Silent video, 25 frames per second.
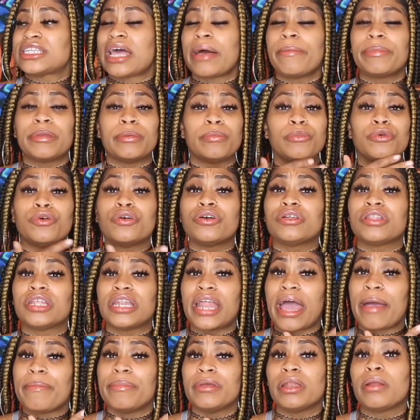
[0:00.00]
I'll be more than
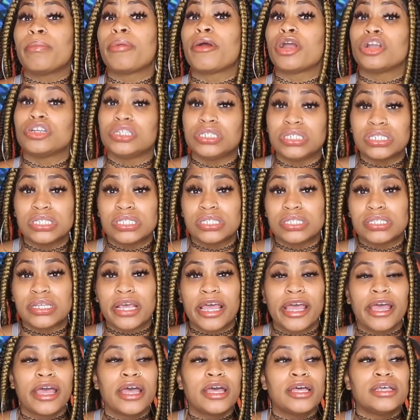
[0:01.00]
happy to purchase
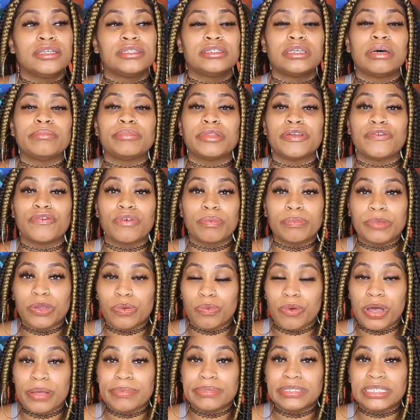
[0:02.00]
something from your
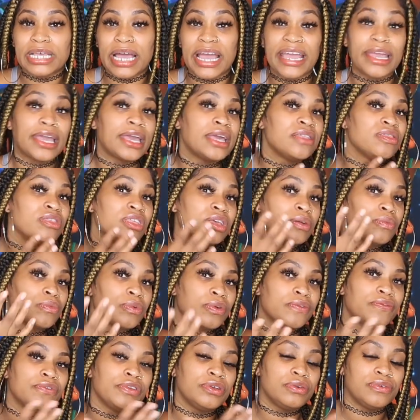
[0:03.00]
website and then
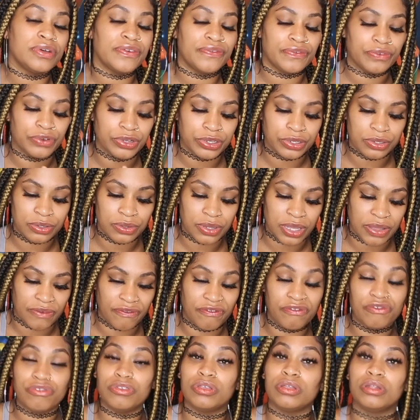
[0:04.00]
review it for you.
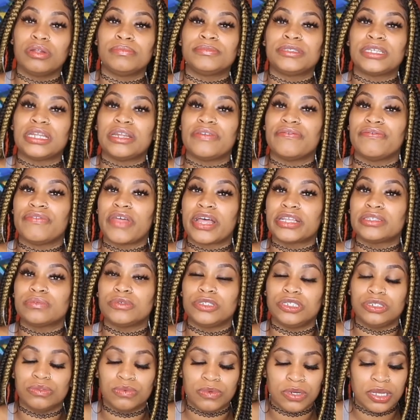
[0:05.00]
If, you know what I'm saying, if that's
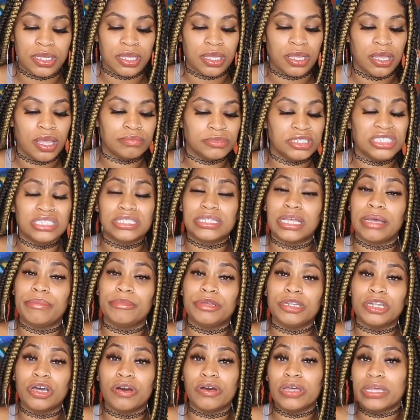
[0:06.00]
what you want, just let
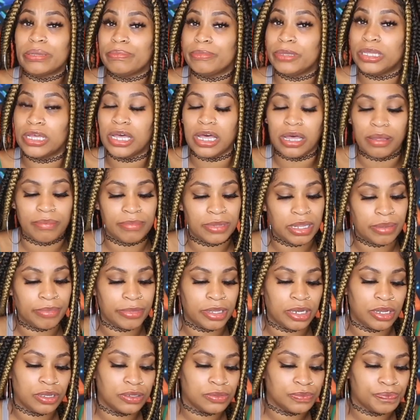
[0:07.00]
me know. Hit me up. Let
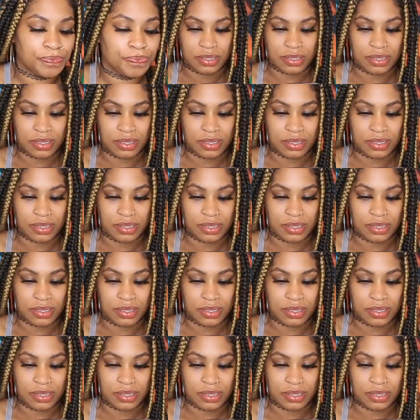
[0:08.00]
me know.